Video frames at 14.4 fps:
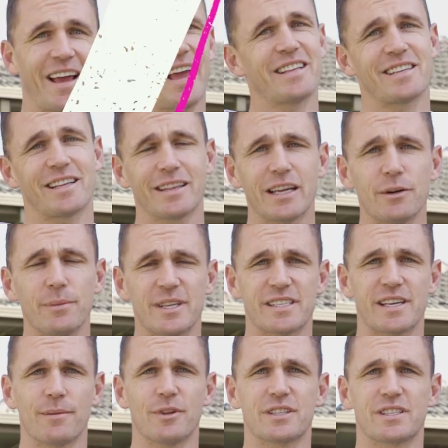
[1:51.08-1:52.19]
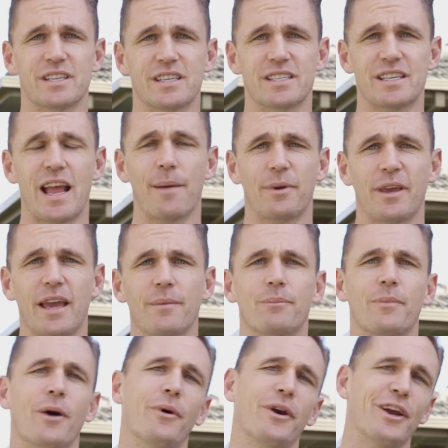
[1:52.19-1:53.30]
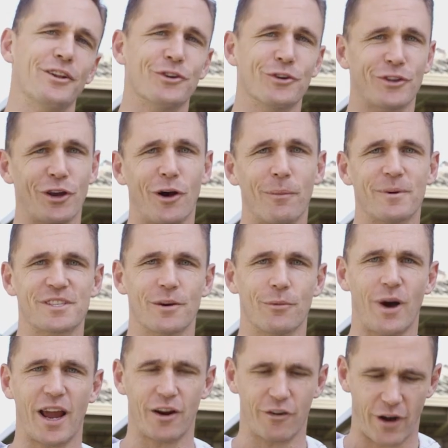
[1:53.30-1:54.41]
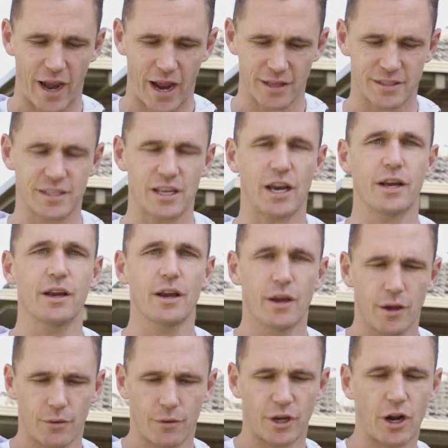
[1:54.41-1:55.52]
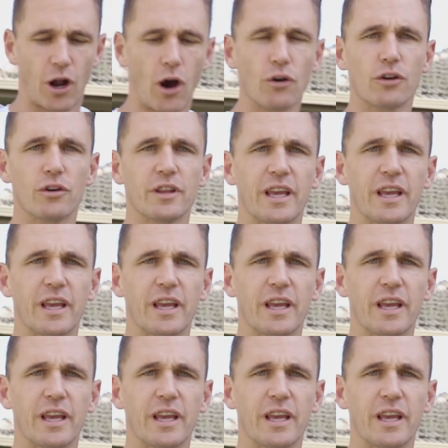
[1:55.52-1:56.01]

It's a little bit similar to the snap kick, but we're going to do it the opposite way around. So we're going to hold it on